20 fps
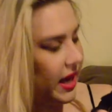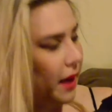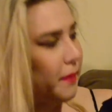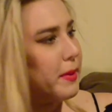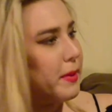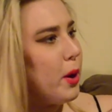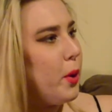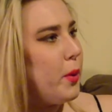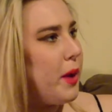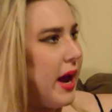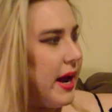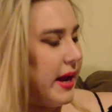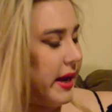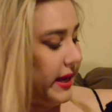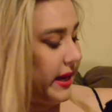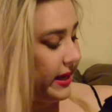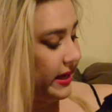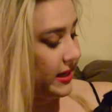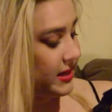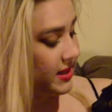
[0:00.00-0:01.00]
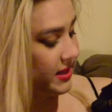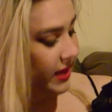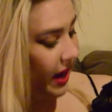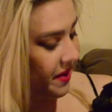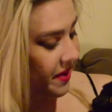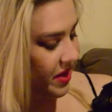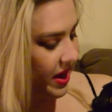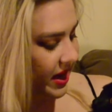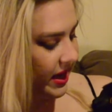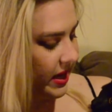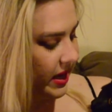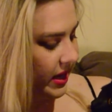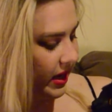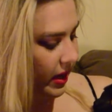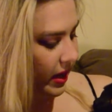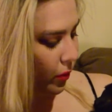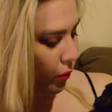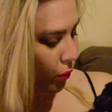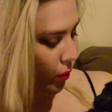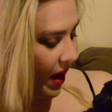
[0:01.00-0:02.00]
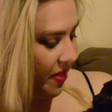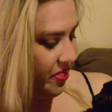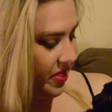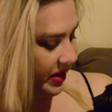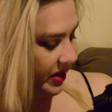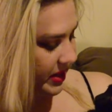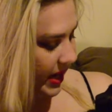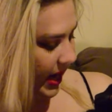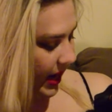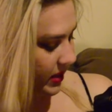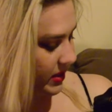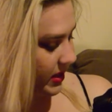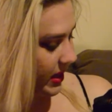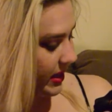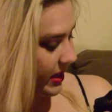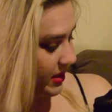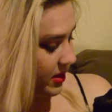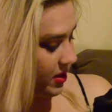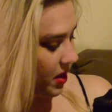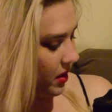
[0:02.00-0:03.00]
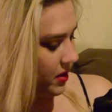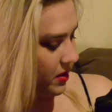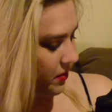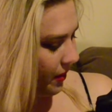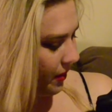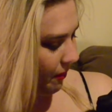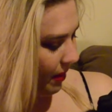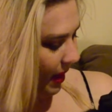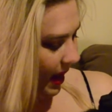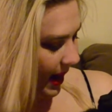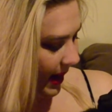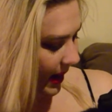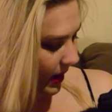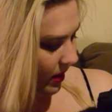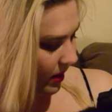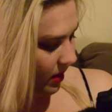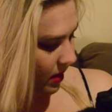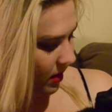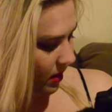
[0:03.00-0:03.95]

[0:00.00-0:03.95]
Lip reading: Yeah, but okay, he said that he read the text and he doesn't reply.